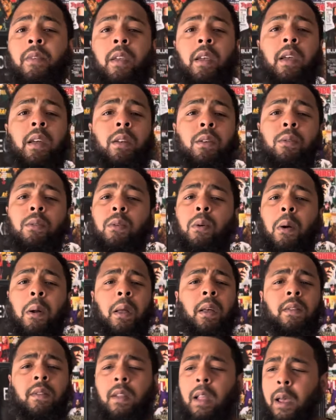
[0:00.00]
And New York
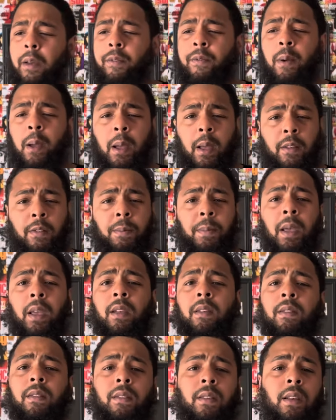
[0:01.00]
is that
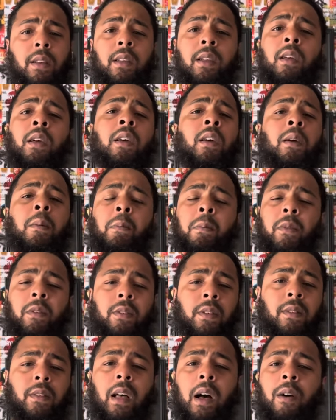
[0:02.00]
fast-paced city,
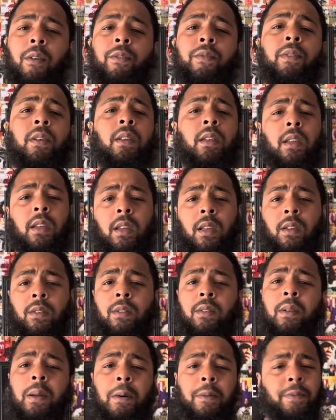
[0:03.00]
just how Philly is.
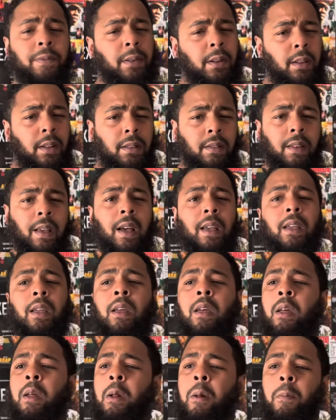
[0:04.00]
You know, Philly tight,
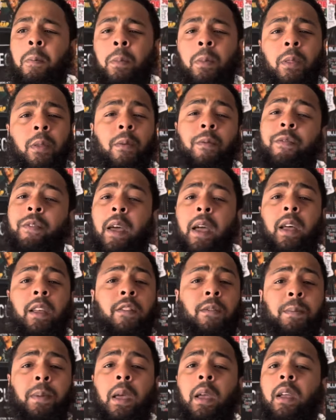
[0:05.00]

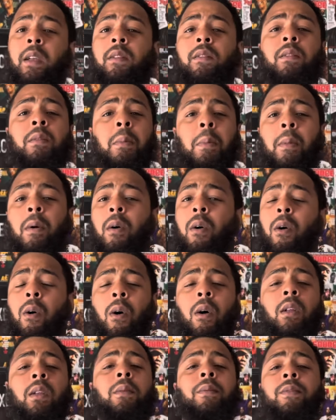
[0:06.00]
fast-paced.
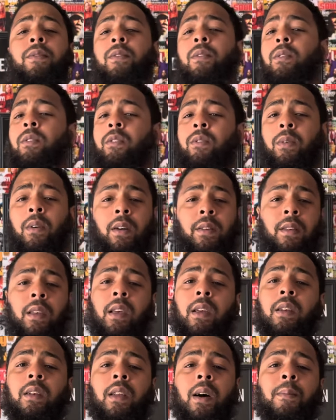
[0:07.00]
All them food trucks
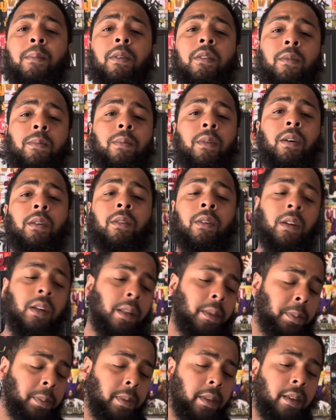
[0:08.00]
hitting numbers, bro,
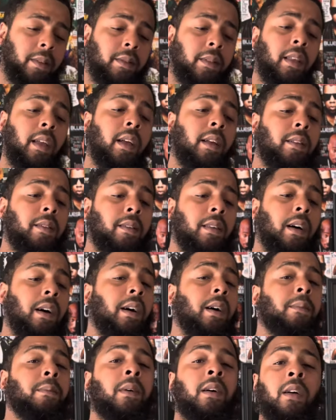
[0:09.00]
this day and
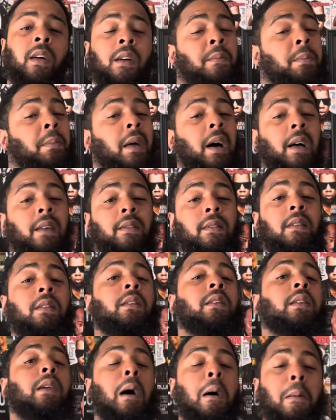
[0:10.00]
time. I seen
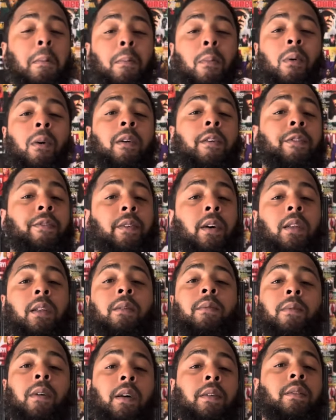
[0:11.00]
a lot of more Philly
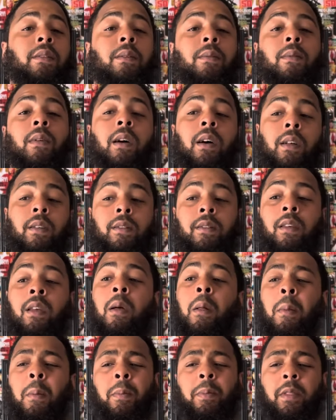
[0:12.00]
restaurants
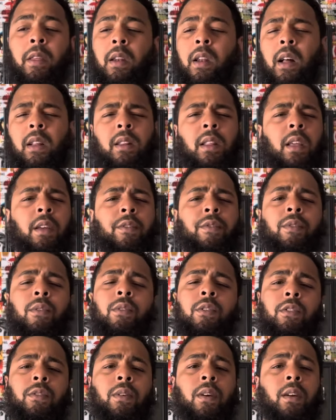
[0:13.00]
than I did
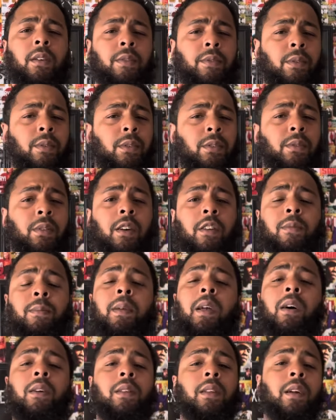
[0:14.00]
food trucks. Food trucks
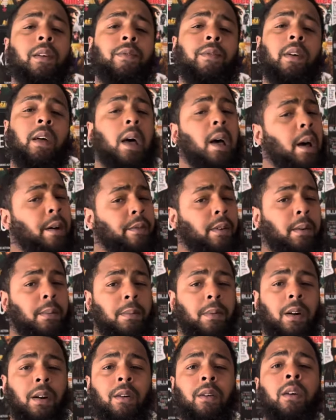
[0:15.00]
be out there forever,
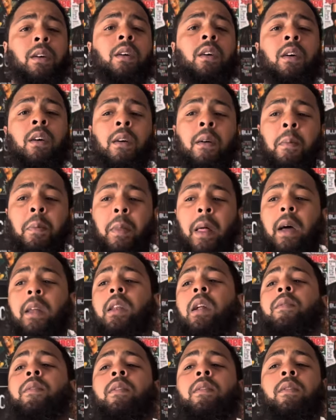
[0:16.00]
bro. I
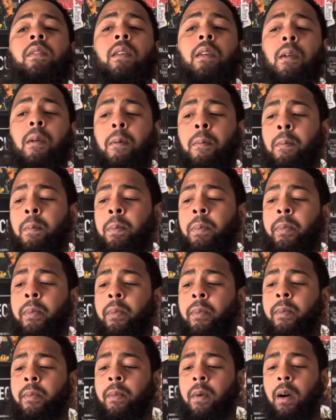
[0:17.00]
never seen
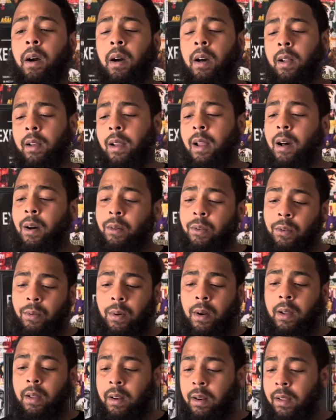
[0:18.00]
a halal
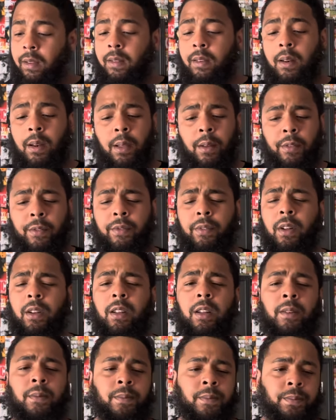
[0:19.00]
truck in the city of
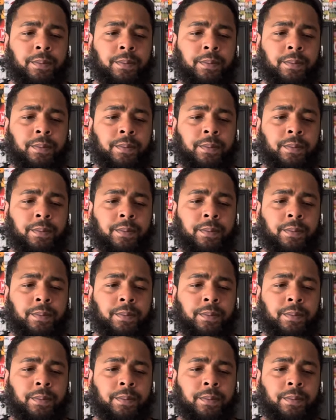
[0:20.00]
Philly